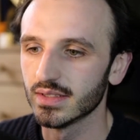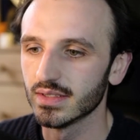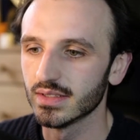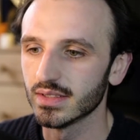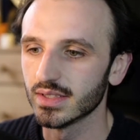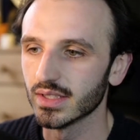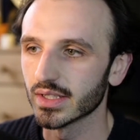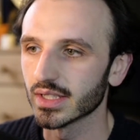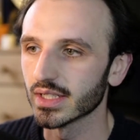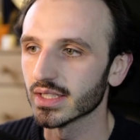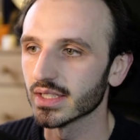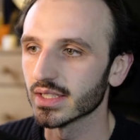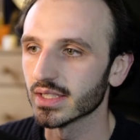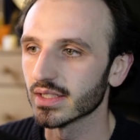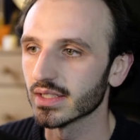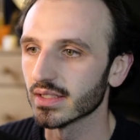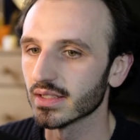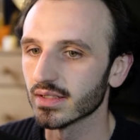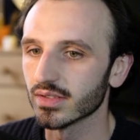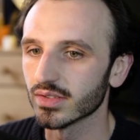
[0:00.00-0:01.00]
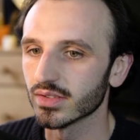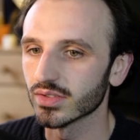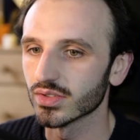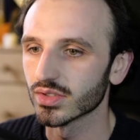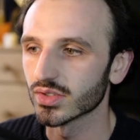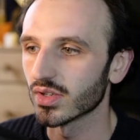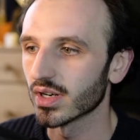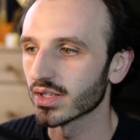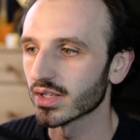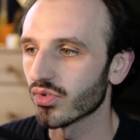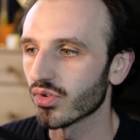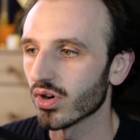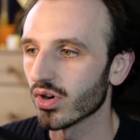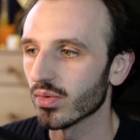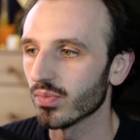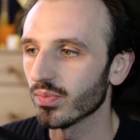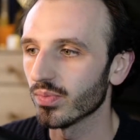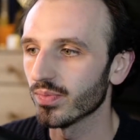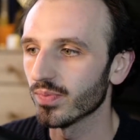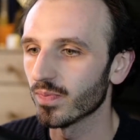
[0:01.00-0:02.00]
You can just drag and drop
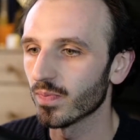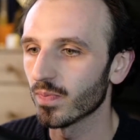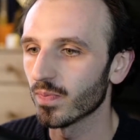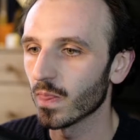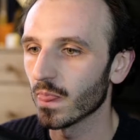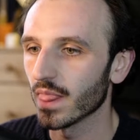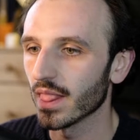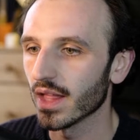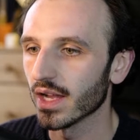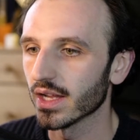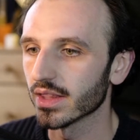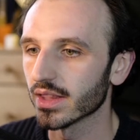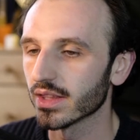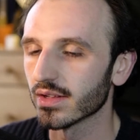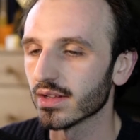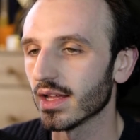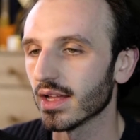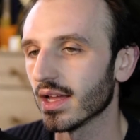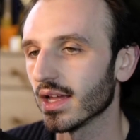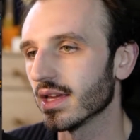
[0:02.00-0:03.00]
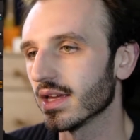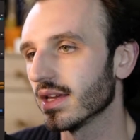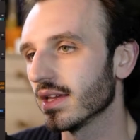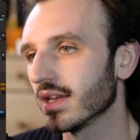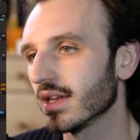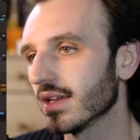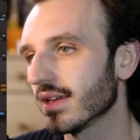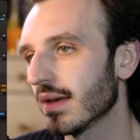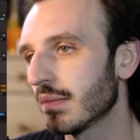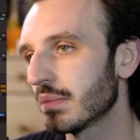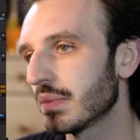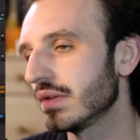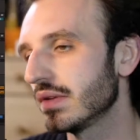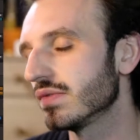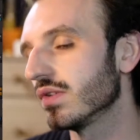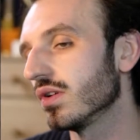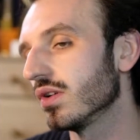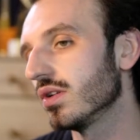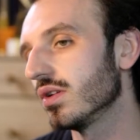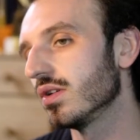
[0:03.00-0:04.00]
either a
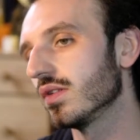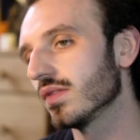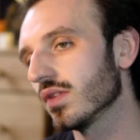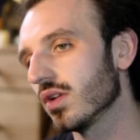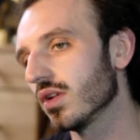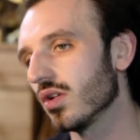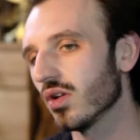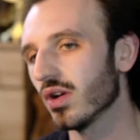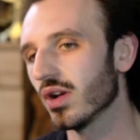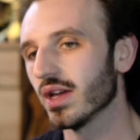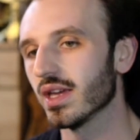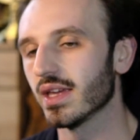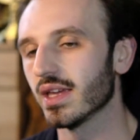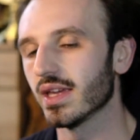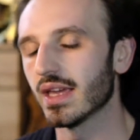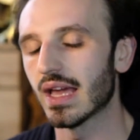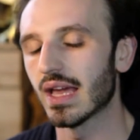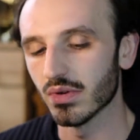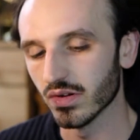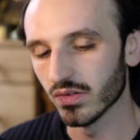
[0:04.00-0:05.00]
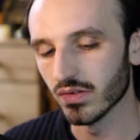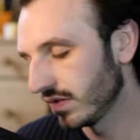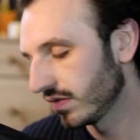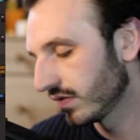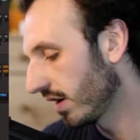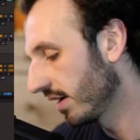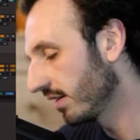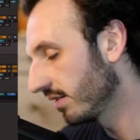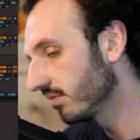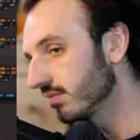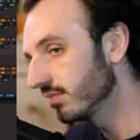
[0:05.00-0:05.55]
MP4 or a MOV file